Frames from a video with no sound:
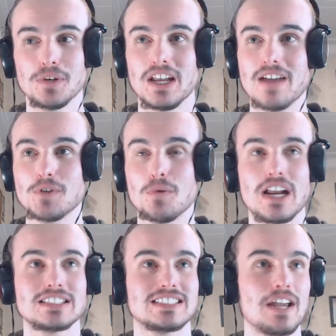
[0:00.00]
I'm going to have to
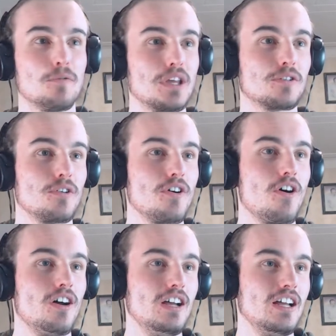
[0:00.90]
wait and see whether or
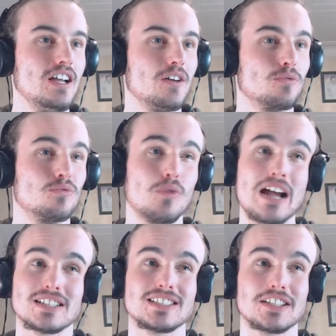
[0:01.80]
not
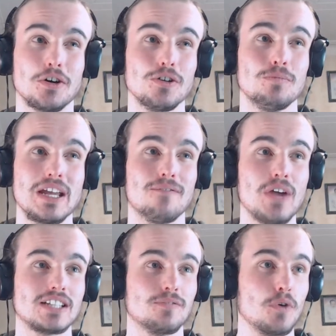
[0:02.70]
rust could be a
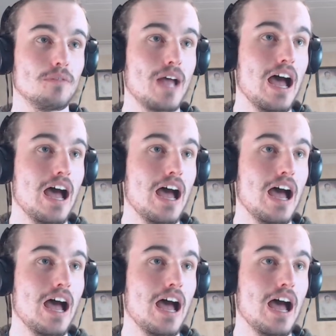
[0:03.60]
factor for them.